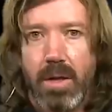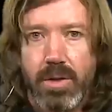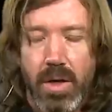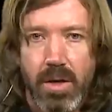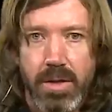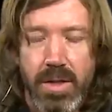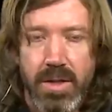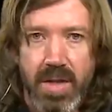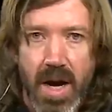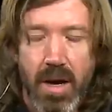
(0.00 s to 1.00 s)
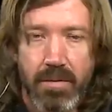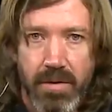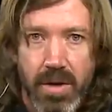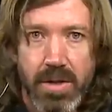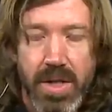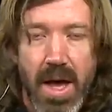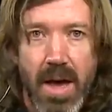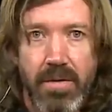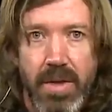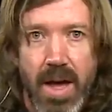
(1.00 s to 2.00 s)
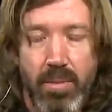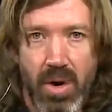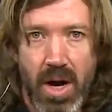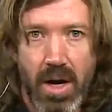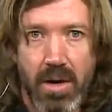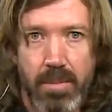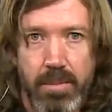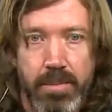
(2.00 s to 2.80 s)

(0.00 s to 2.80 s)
So here's the entire first half of that break.